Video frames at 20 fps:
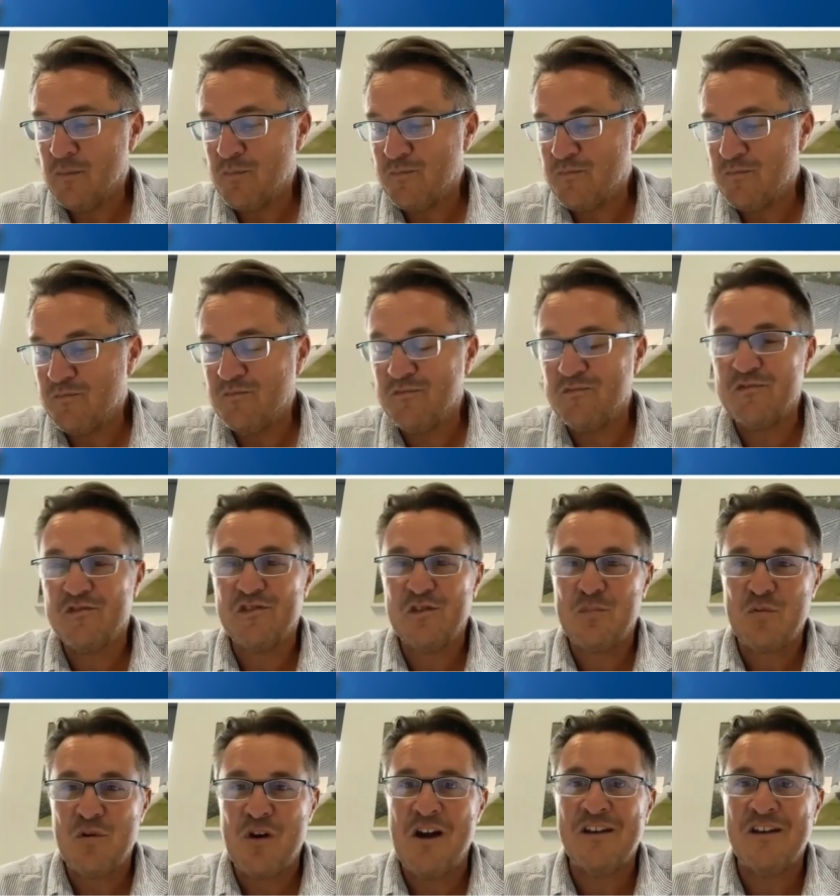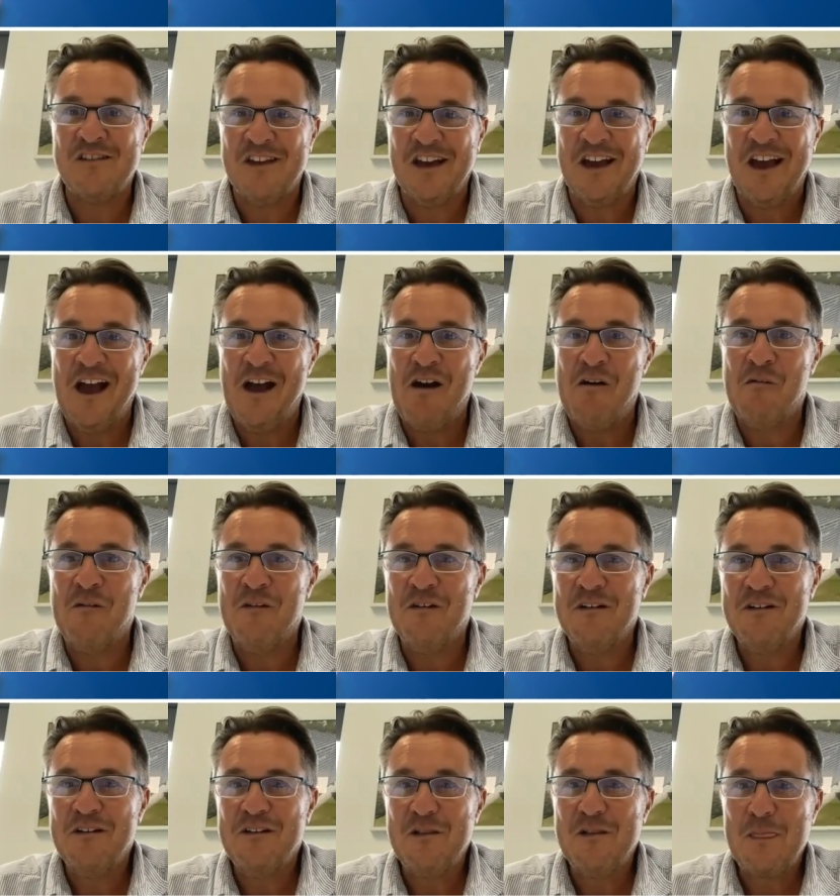a, surprising how
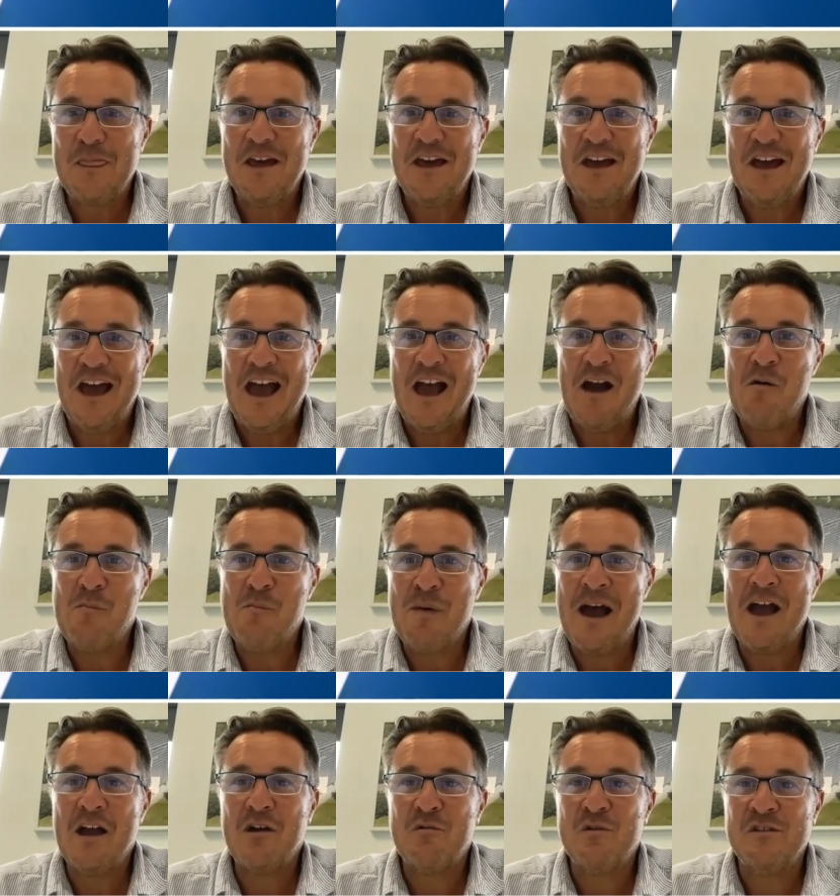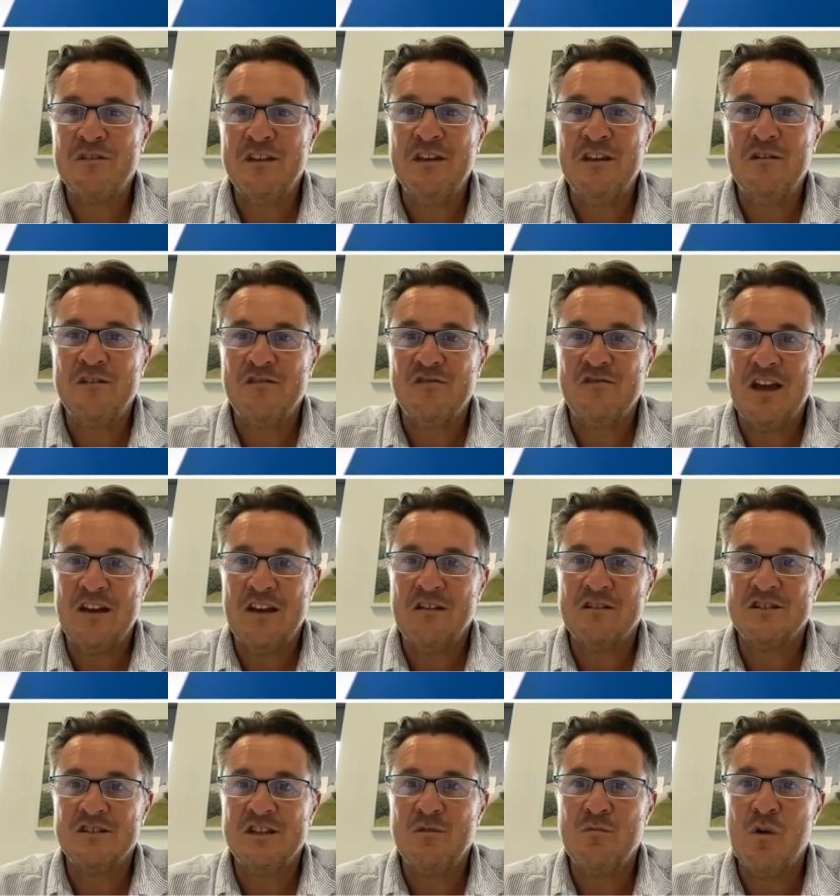how backward the use of
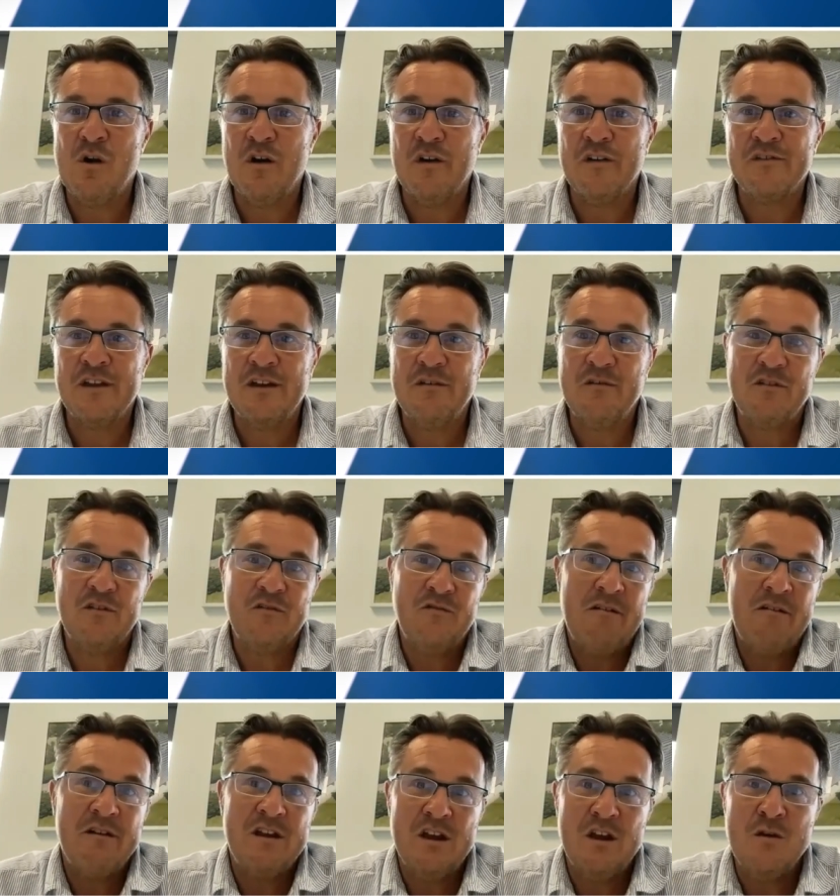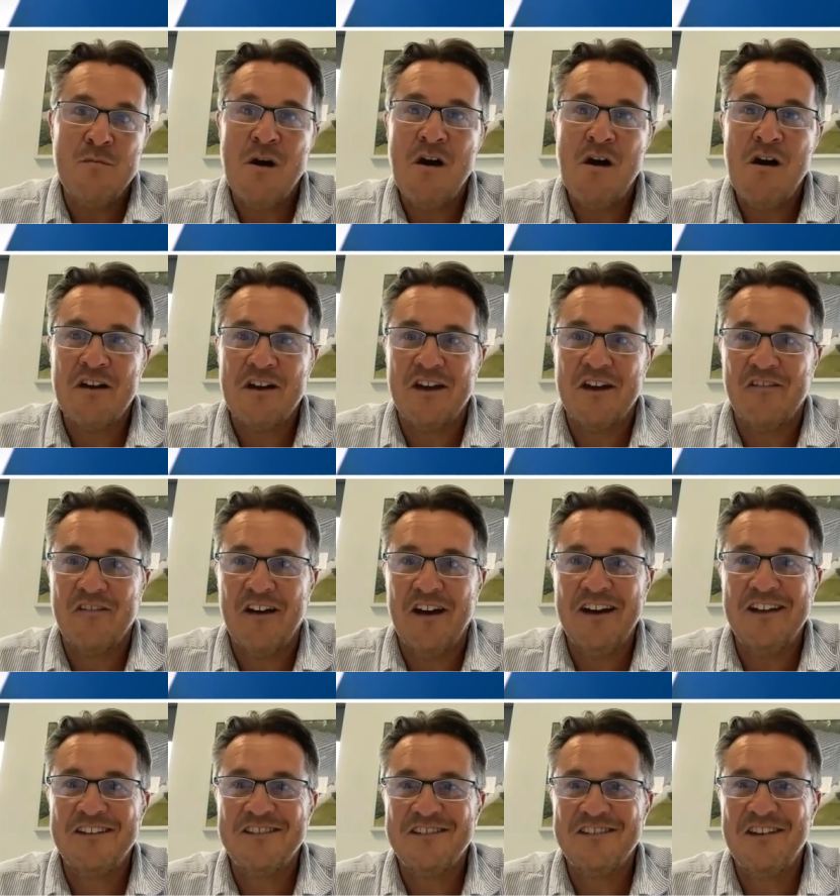technology was, and it was a very new market,
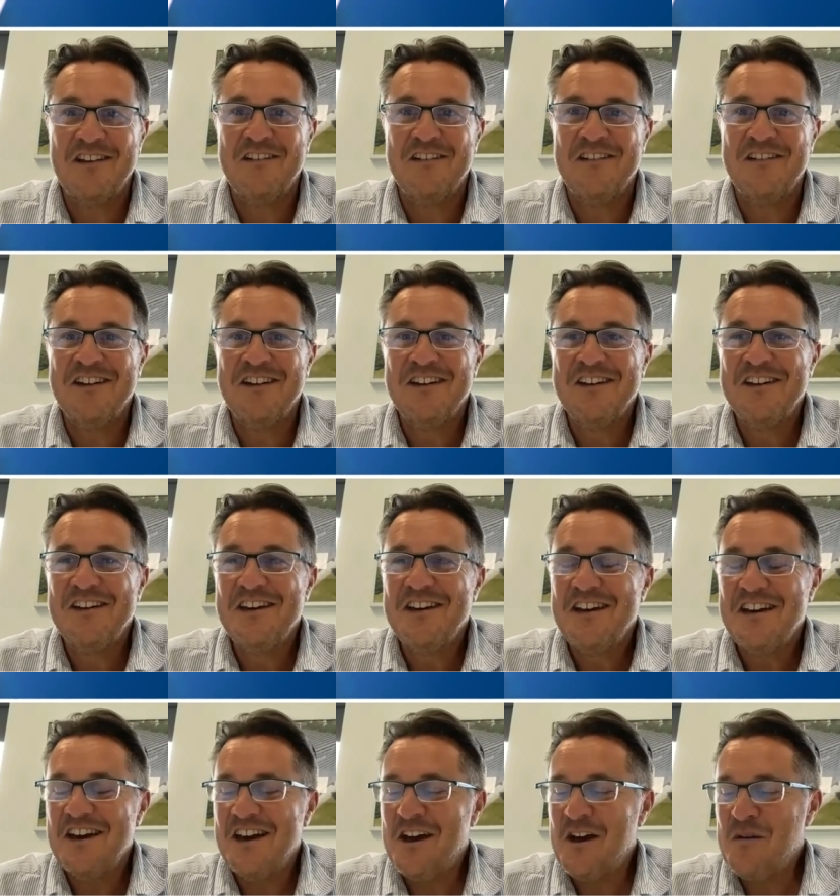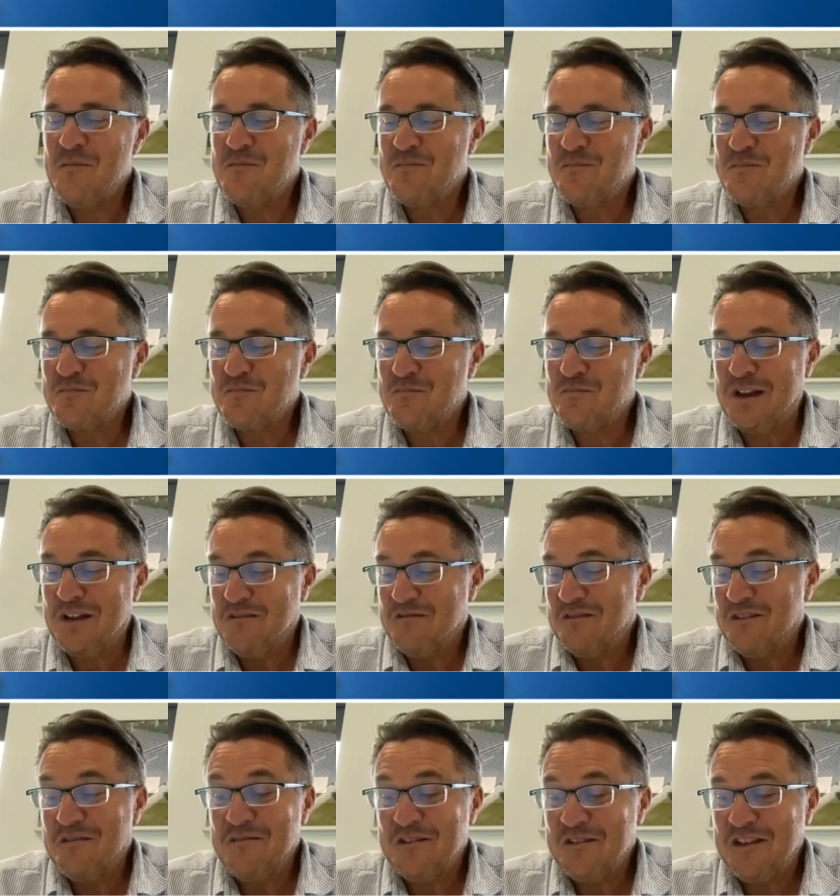right? So, um, but
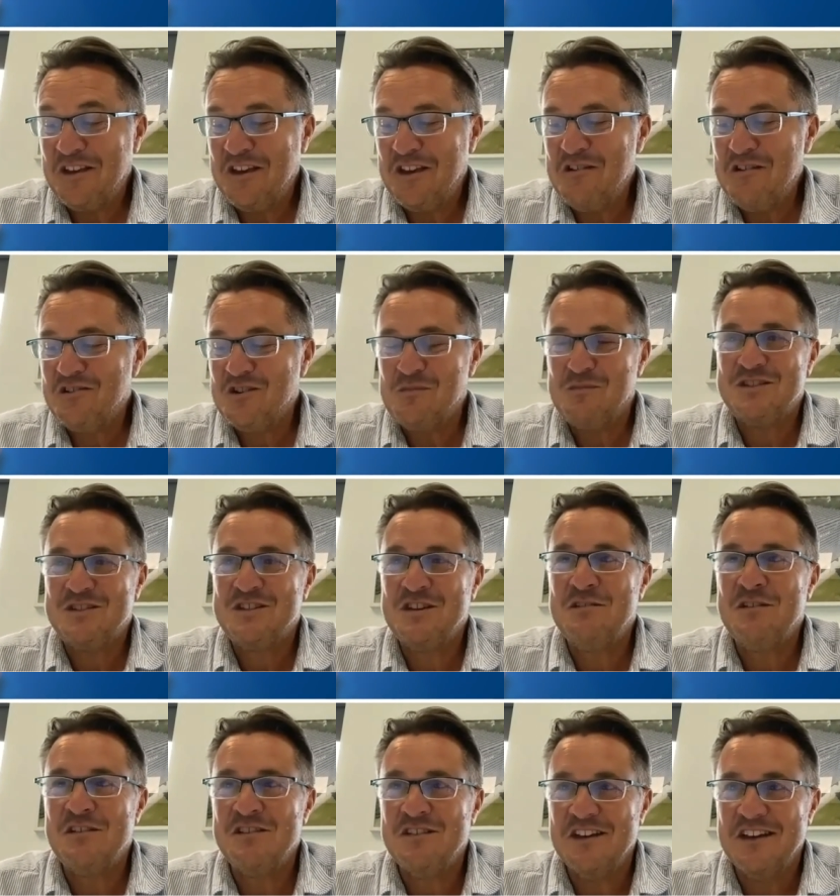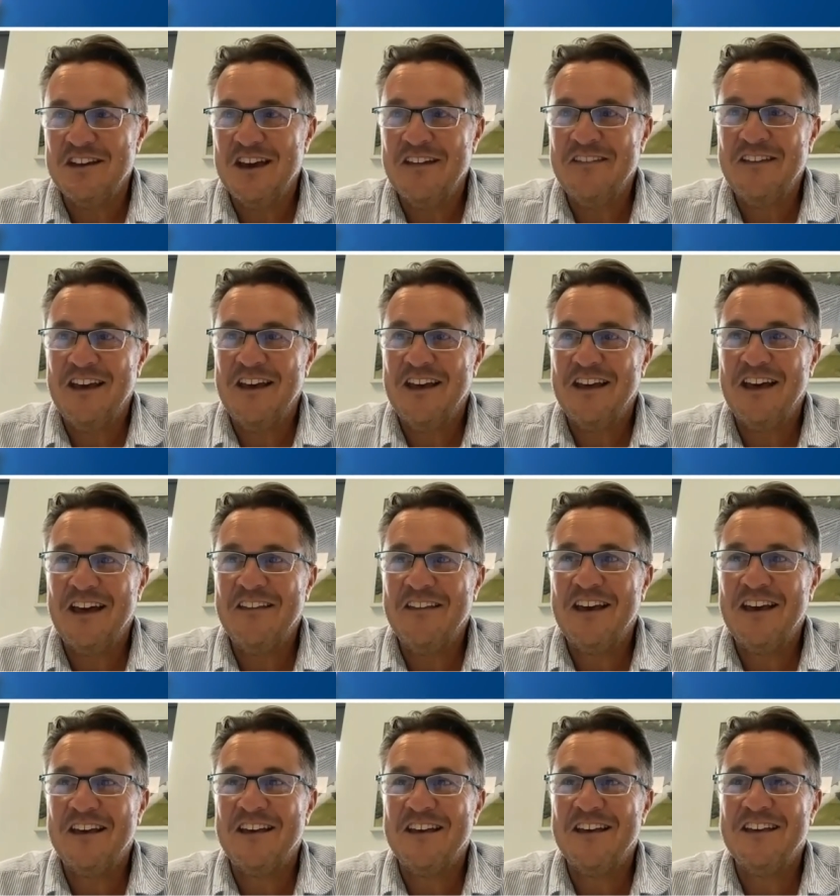it, it was a huge opportunity, and that and
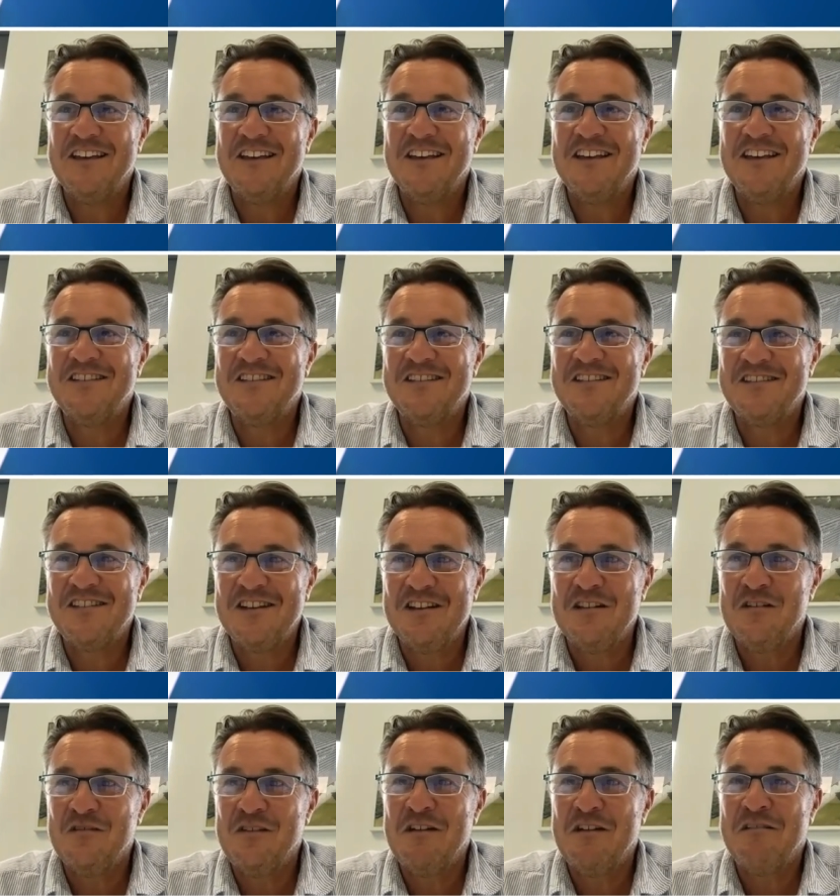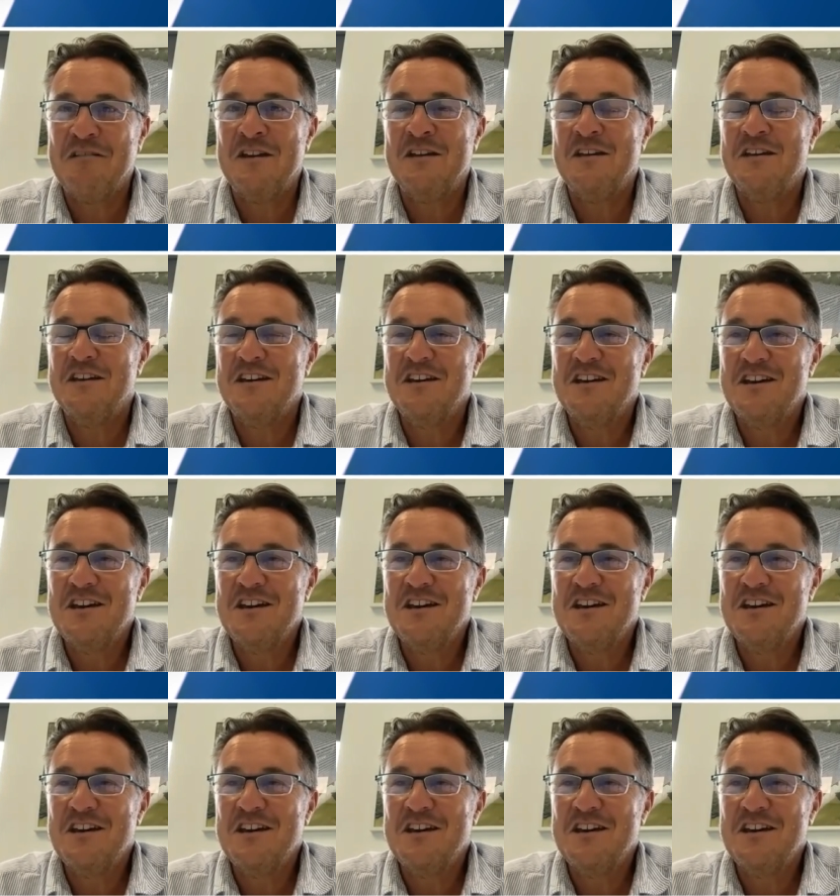that is still a very